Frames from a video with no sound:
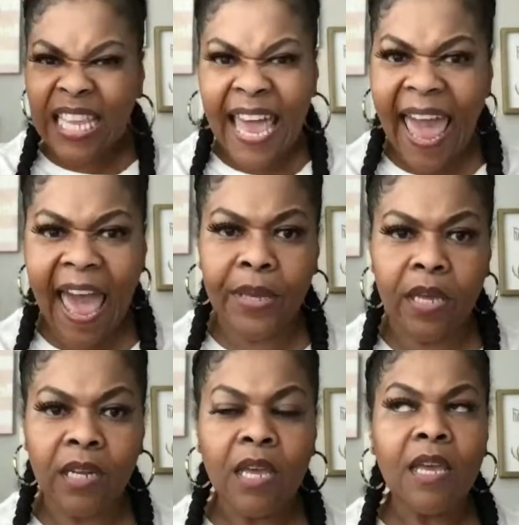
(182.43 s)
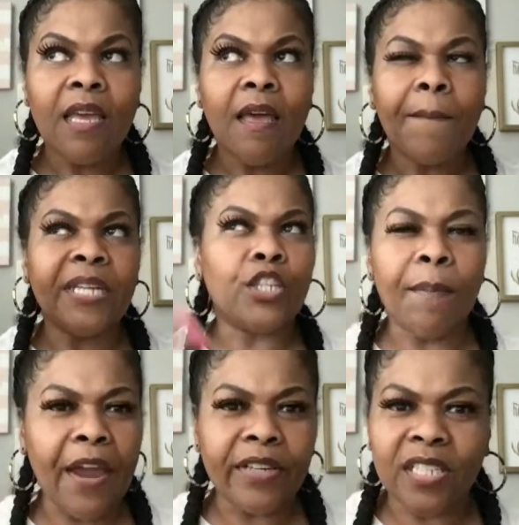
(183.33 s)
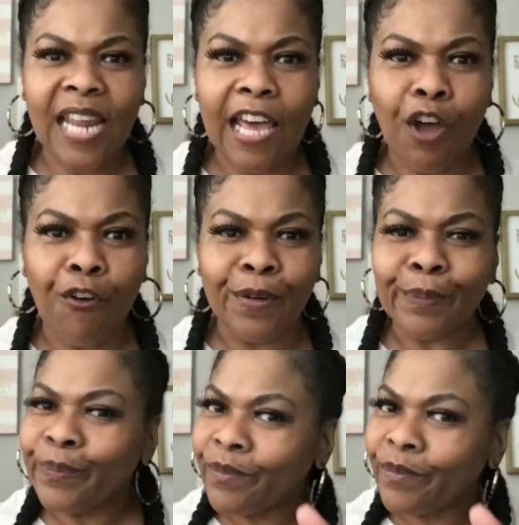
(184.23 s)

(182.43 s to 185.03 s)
happen, but your marriage is not over.